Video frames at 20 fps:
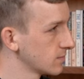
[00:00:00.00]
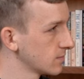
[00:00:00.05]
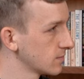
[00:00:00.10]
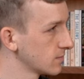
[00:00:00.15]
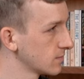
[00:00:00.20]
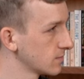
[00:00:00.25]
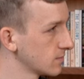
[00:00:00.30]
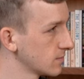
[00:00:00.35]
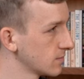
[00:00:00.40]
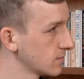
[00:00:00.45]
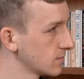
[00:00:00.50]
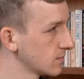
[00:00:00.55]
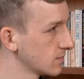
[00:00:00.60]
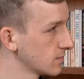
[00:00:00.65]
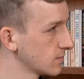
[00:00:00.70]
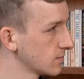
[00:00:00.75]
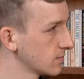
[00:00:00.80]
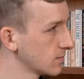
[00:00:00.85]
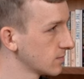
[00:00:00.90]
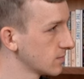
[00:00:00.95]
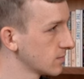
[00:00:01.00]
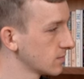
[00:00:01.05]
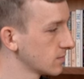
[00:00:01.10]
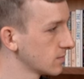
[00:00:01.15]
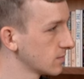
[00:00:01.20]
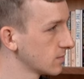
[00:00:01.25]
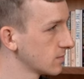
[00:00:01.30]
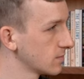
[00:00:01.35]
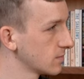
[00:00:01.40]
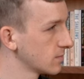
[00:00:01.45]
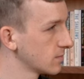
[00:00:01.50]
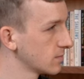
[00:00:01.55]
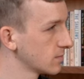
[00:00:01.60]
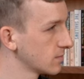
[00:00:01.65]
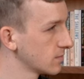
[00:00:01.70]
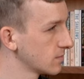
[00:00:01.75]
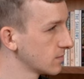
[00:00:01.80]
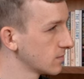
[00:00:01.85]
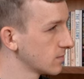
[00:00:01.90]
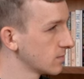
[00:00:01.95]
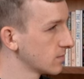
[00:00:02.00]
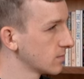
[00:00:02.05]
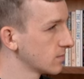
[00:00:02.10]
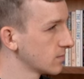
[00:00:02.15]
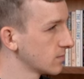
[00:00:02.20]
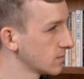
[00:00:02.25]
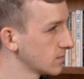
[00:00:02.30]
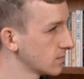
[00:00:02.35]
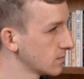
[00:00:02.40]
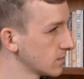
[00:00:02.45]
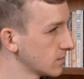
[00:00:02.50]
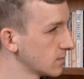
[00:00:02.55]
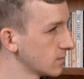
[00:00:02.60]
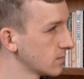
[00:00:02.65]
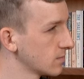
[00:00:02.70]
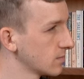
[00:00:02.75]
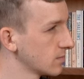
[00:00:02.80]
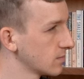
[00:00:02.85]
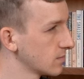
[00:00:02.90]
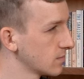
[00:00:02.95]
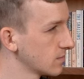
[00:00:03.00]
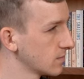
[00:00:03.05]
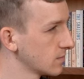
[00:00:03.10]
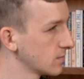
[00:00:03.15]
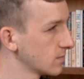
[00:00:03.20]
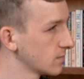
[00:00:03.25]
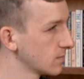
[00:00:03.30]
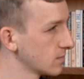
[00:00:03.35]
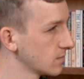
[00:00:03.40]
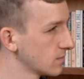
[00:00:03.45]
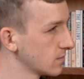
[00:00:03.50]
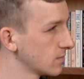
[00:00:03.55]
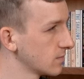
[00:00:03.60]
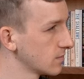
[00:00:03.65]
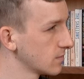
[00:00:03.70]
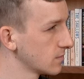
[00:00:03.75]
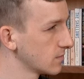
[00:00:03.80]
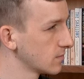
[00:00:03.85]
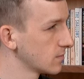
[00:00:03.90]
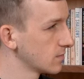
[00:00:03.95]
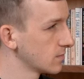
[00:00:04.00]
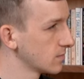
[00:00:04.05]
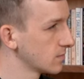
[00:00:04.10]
(not speaking)